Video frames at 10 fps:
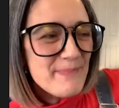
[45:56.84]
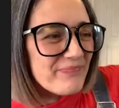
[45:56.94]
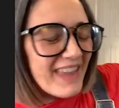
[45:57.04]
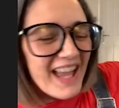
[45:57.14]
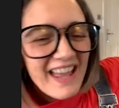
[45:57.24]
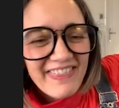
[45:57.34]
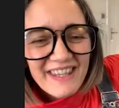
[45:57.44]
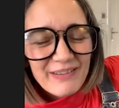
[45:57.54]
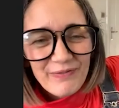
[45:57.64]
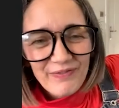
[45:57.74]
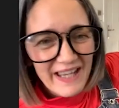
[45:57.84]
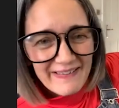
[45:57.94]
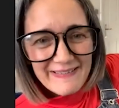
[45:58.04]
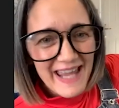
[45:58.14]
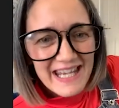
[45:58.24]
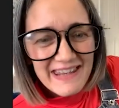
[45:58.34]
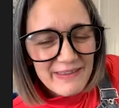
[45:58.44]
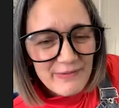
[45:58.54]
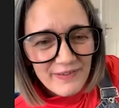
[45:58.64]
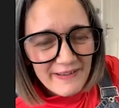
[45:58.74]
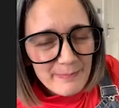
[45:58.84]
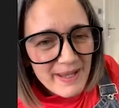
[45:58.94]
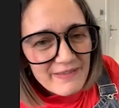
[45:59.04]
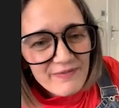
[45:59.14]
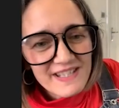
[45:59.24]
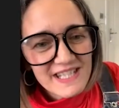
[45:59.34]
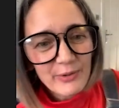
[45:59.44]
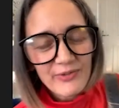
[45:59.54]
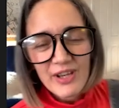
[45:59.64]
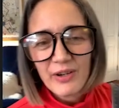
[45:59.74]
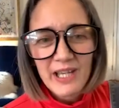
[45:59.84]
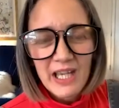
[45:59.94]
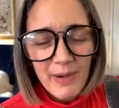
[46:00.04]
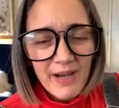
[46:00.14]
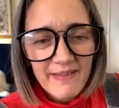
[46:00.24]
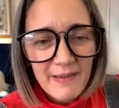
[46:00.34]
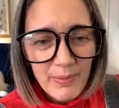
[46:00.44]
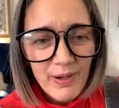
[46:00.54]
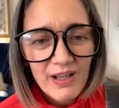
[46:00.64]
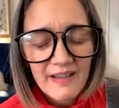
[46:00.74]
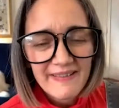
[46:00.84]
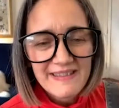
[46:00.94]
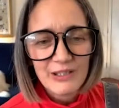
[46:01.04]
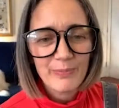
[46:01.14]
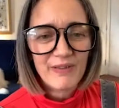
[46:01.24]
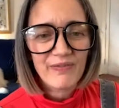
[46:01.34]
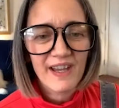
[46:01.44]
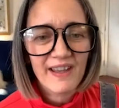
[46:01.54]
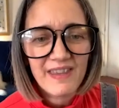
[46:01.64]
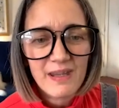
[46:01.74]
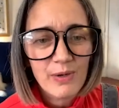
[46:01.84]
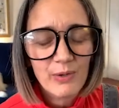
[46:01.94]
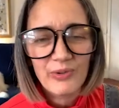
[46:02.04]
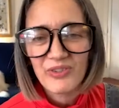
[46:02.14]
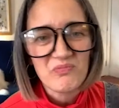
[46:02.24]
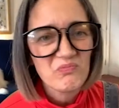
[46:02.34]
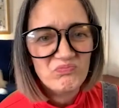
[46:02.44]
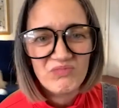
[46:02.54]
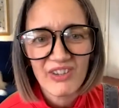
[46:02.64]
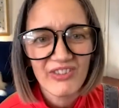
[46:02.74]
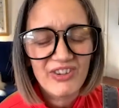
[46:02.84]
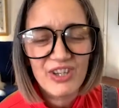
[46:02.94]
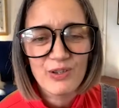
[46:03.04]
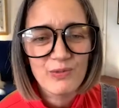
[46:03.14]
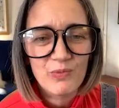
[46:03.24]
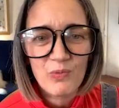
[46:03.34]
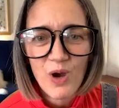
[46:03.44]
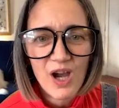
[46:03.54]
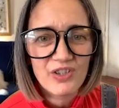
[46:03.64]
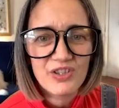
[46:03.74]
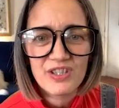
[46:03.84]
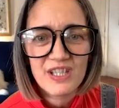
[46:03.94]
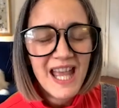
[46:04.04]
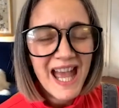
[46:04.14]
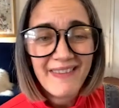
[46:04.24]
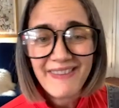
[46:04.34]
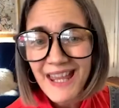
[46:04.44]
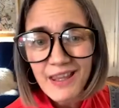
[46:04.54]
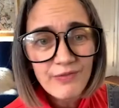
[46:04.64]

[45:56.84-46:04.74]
um, I think fast anything fast paced video's not going anywhere, is it, Paul? It's still by far the most consumed, watched. And the